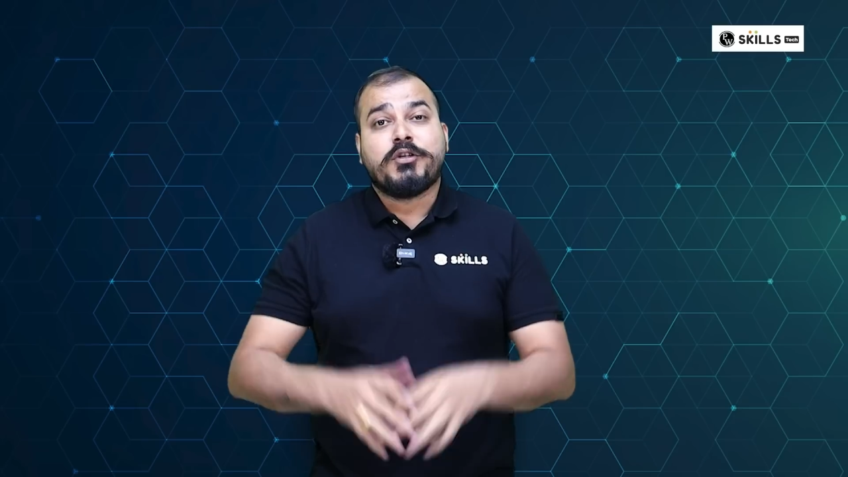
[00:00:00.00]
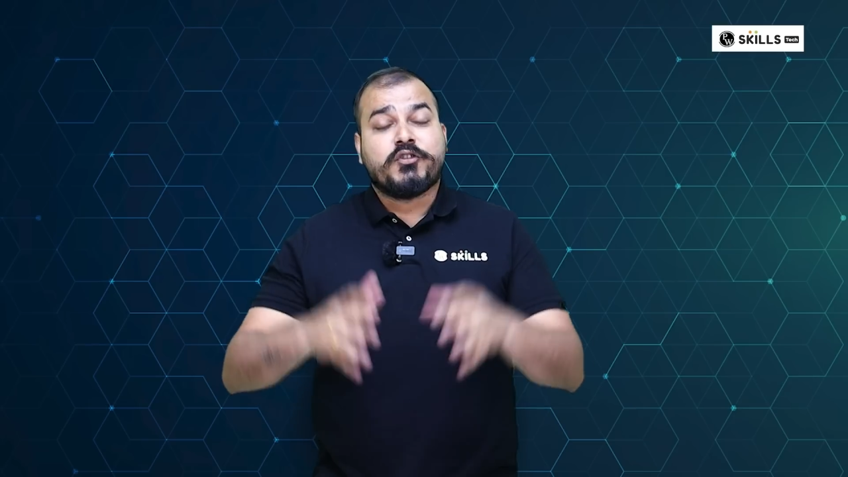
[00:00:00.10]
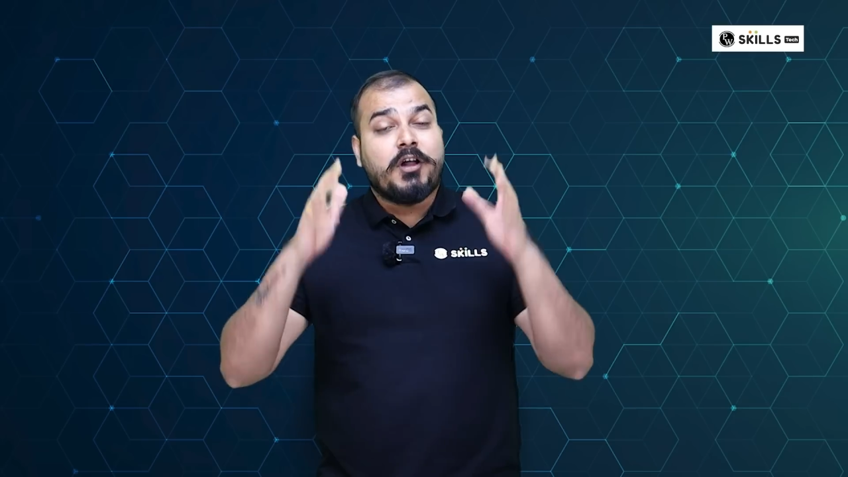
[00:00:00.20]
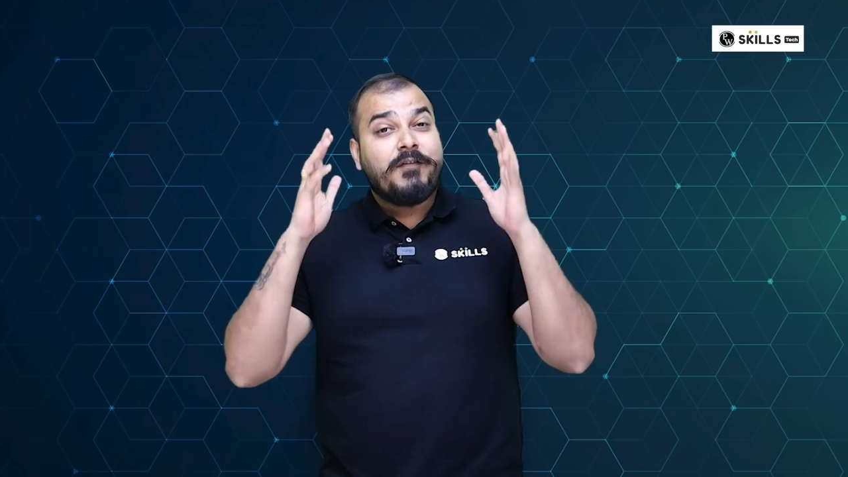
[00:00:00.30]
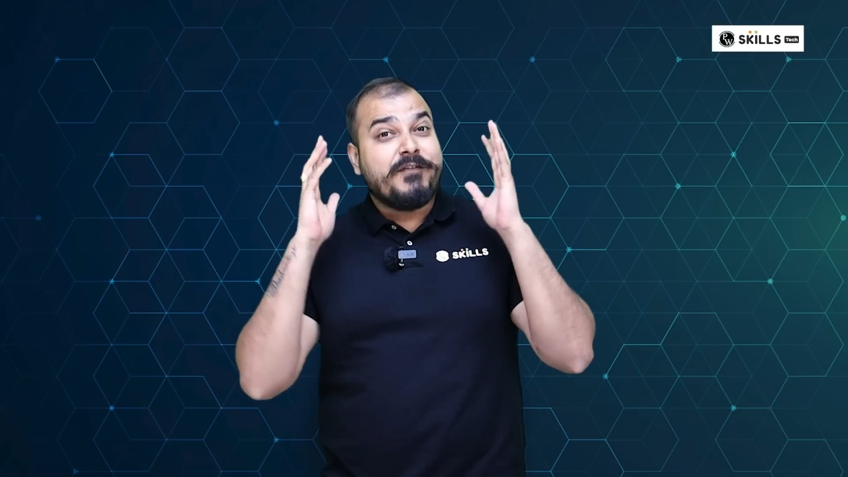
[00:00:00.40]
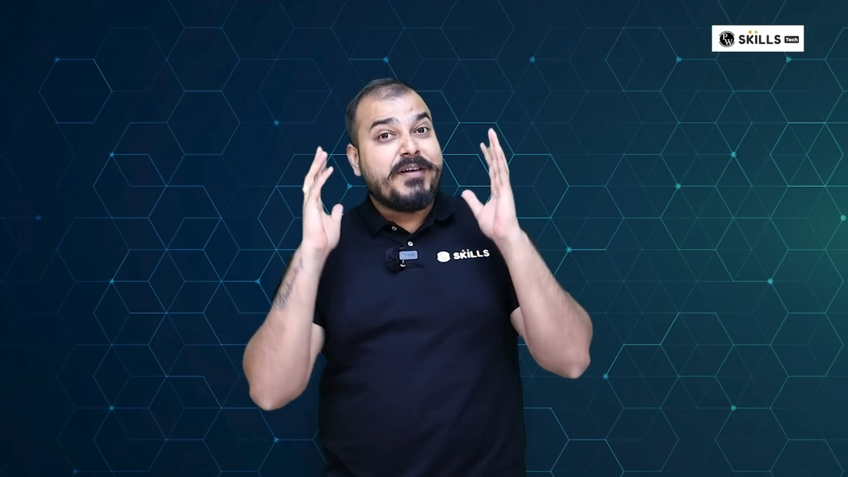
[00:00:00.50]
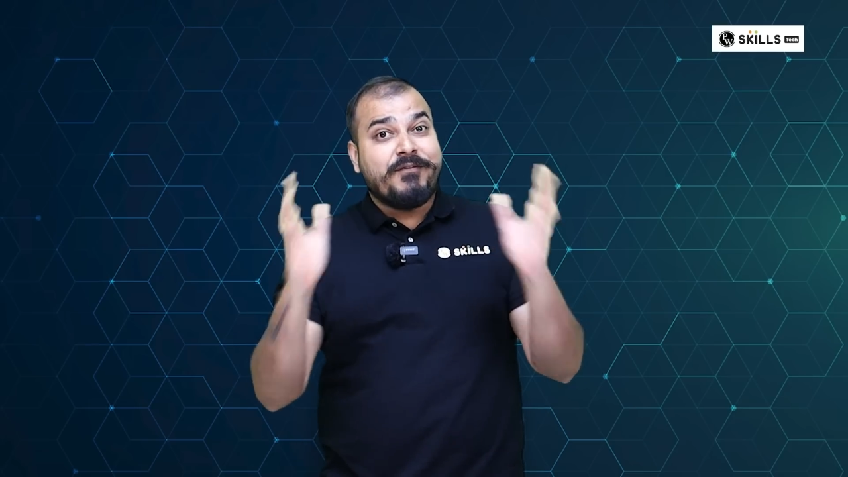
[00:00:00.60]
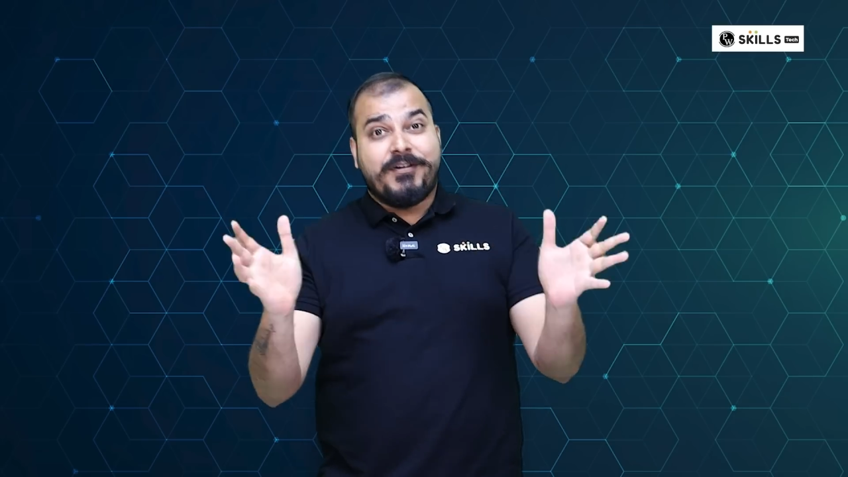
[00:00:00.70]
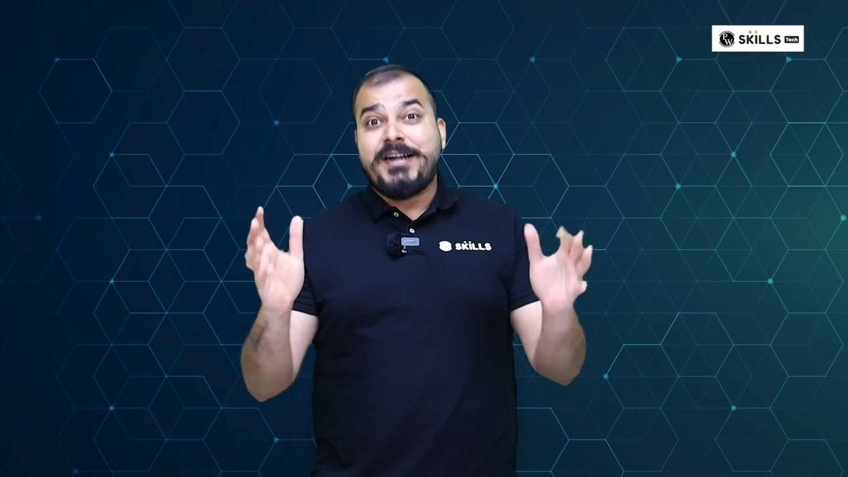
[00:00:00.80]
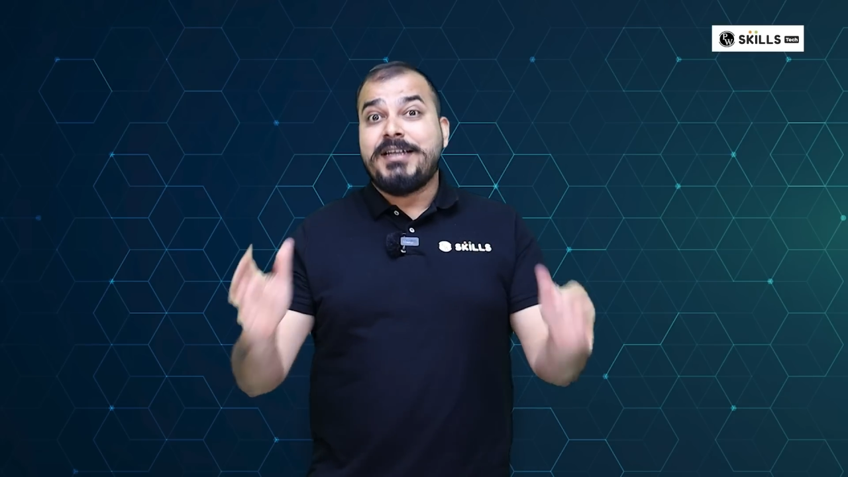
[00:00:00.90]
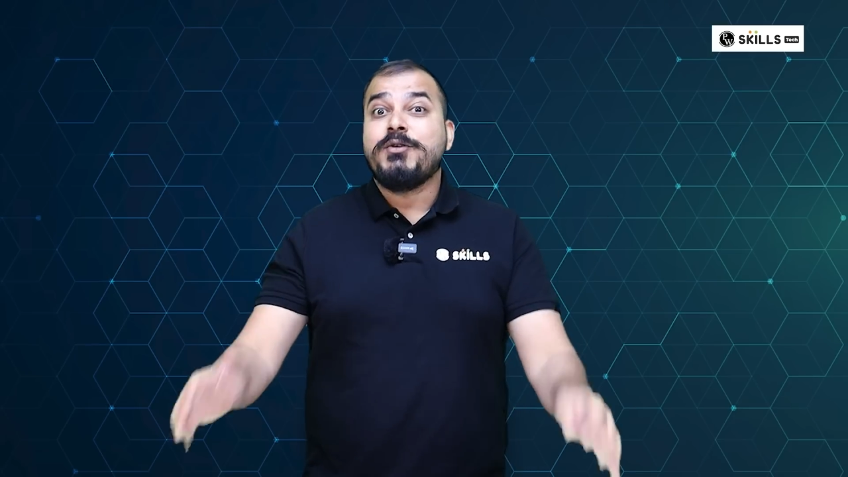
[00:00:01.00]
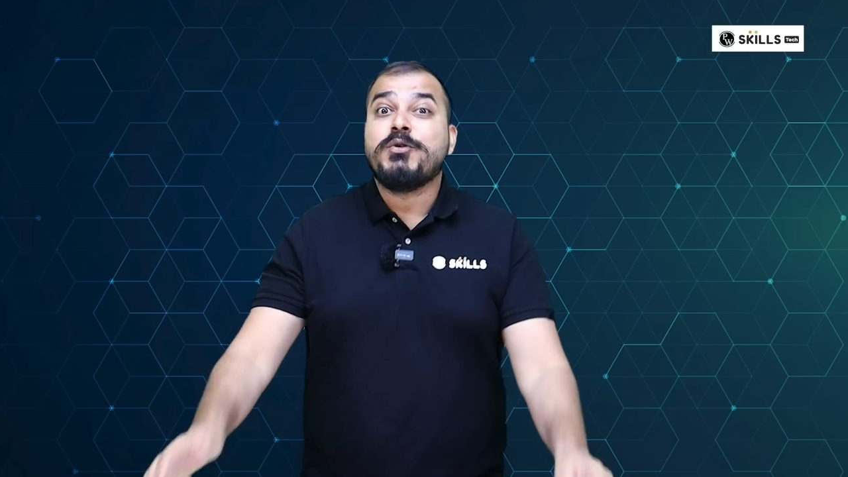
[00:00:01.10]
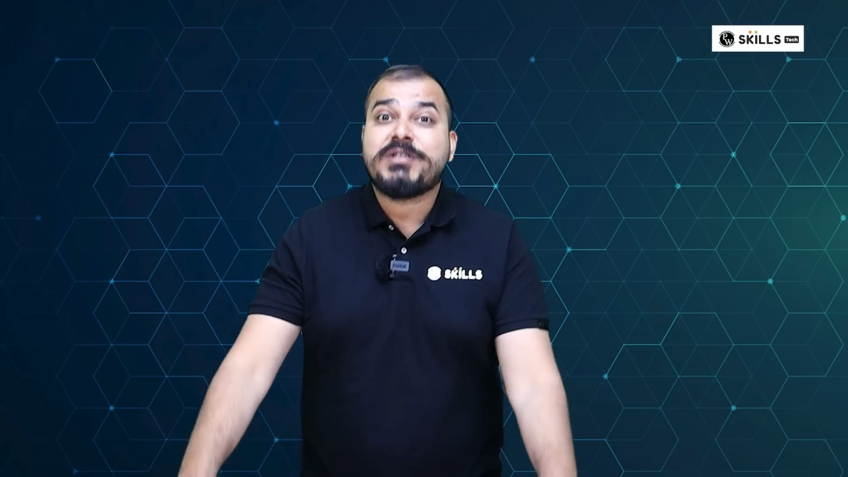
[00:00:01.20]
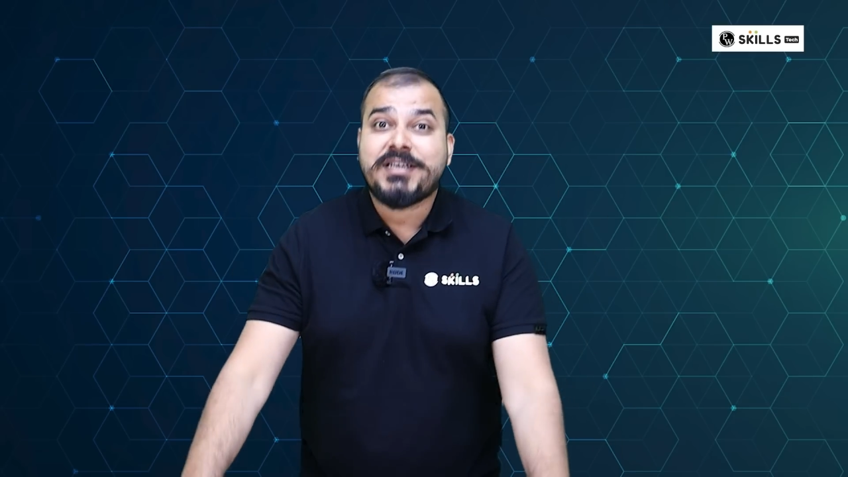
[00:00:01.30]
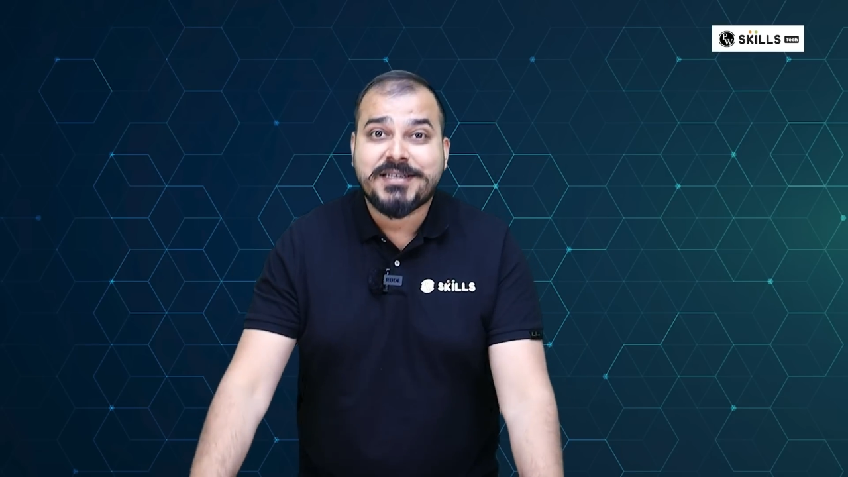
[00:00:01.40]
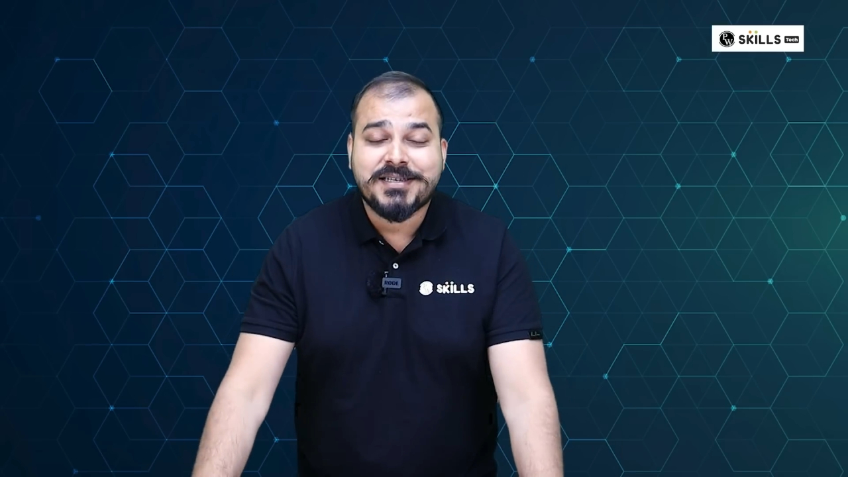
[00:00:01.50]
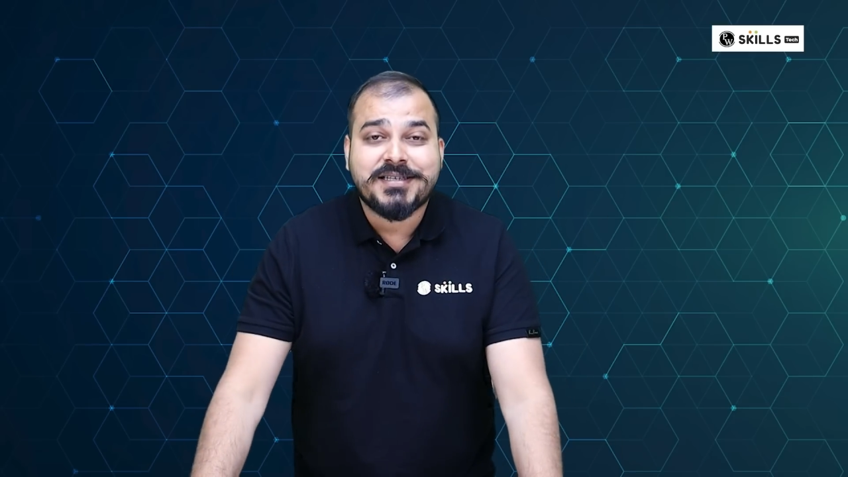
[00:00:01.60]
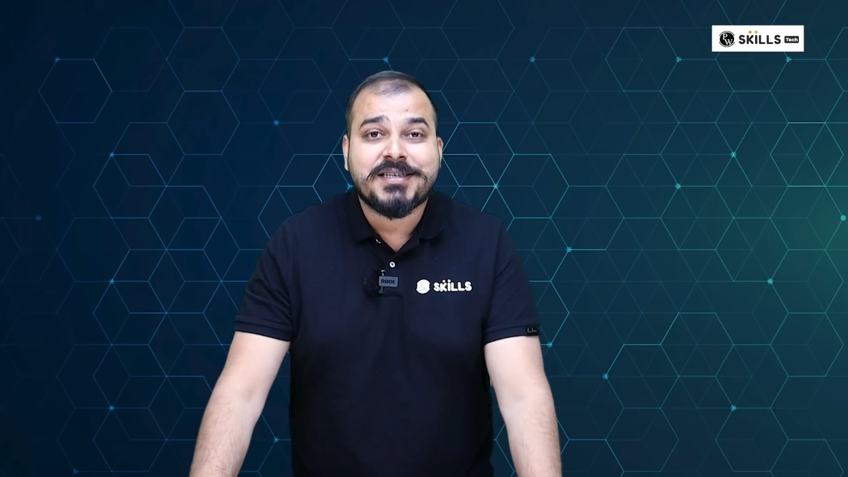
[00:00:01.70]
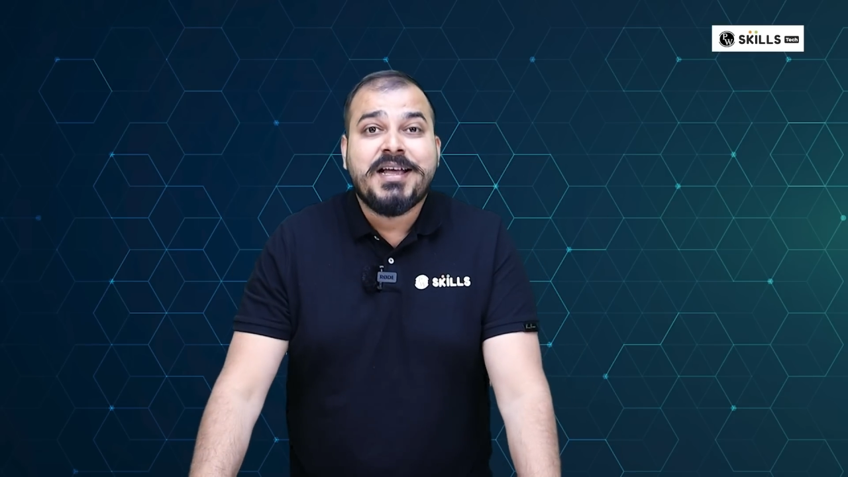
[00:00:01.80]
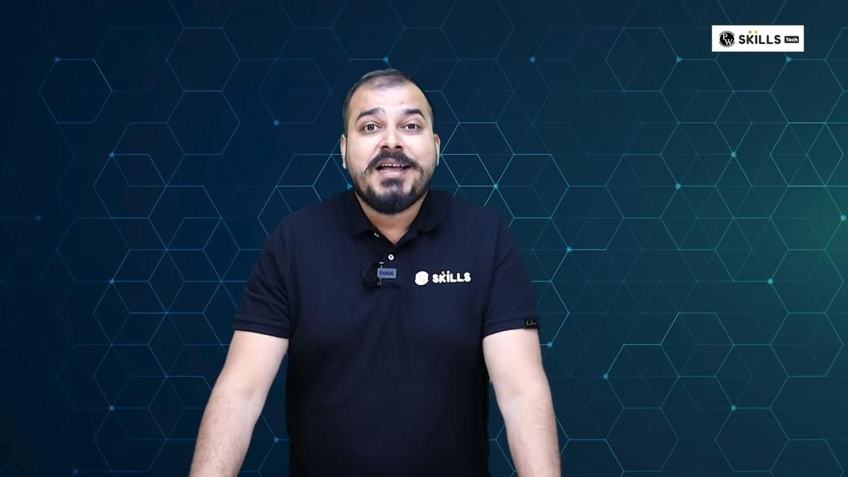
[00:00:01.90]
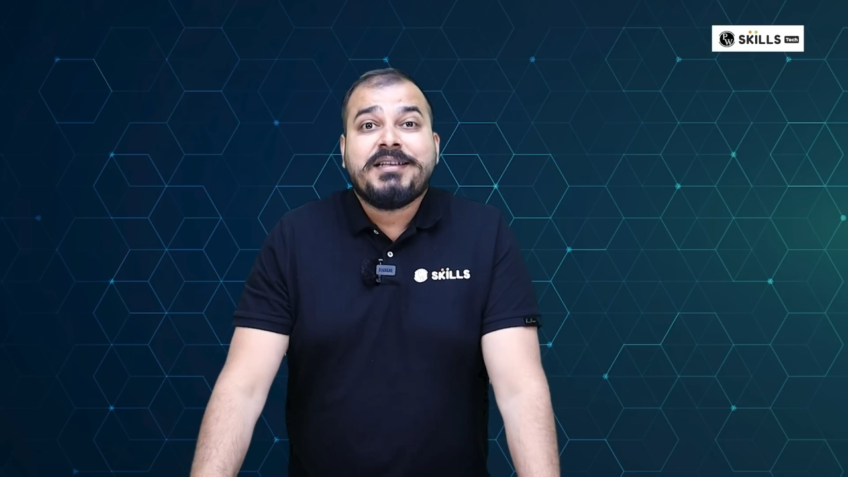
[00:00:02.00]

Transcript: want to solve different use cases